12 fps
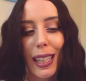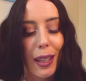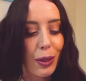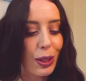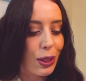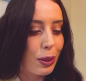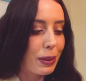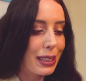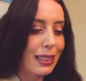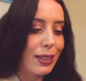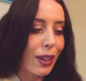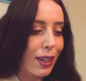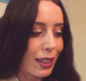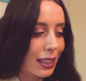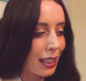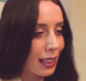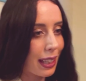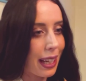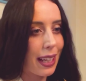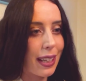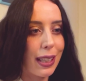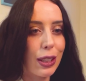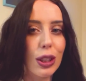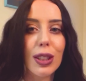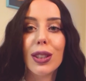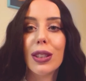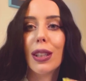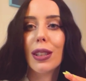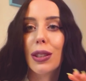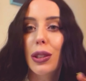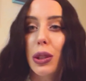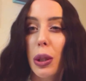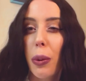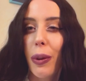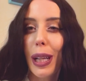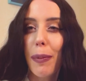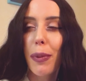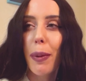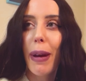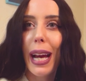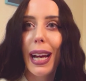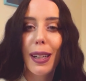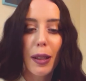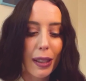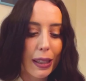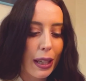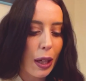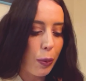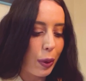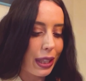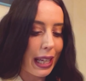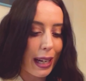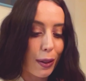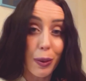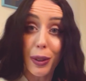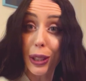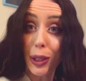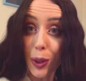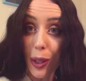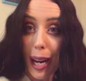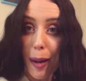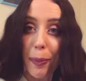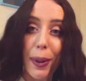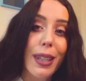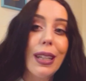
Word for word: I was too busy talking and I just started sewing up the bag without the strap.